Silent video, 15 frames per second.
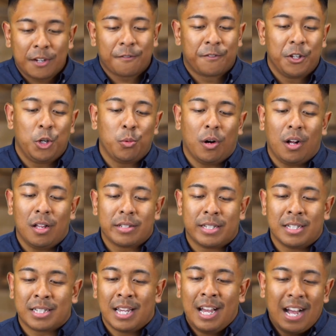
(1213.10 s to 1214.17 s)
for you all
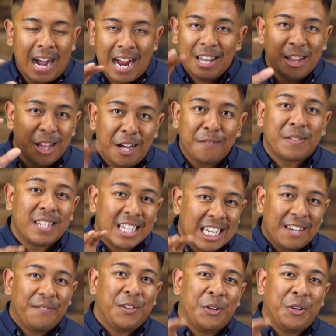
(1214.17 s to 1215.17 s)
since I love to give you